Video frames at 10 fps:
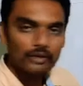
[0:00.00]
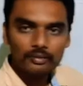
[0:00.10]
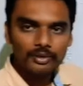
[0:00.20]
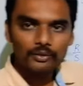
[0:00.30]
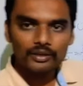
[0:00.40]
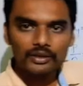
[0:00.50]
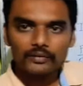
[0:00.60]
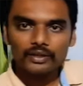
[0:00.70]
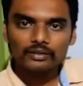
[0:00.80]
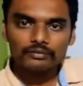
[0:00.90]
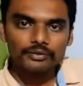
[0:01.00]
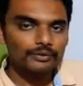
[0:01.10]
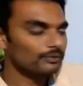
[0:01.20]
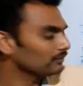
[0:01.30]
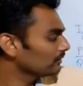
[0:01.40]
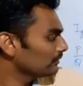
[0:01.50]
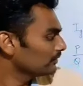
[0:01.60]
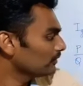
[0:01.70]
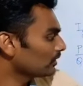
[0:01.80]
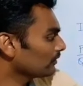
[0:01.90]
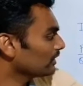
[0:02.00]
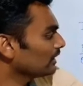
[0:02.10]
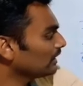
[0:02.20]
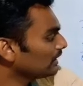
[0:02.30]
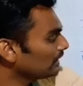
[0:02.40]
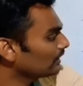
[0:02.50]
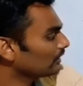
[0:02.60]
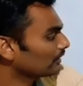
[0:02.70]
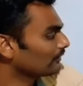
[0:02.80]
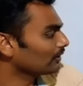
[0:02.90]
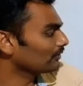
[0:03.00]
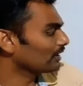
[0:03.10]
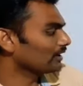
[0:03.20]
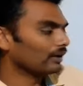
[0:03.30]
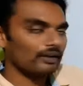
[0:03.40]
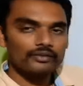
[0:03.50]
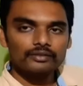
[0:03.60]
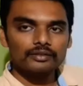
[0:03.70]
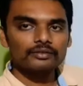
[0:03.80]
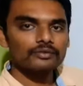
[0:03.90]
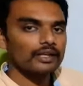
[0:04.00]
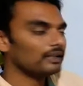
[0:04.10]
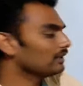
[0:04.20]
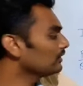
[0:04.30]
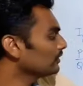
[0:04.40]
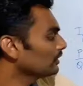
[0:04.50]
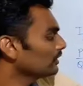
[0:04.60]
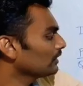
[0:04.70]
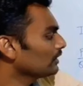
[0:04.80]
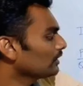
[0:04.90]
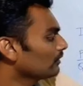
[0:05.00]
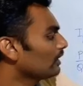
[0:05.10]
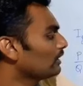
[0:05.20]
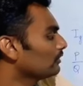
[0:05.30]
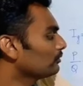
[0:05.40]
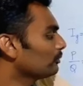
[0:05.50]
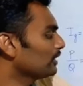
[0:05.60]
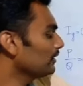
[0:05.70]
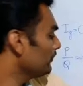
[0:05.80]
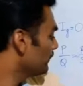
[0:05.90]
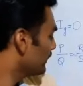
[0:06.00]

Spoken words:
we'll be knowing the value of Q. What we need or what we are interested to find is the value of P,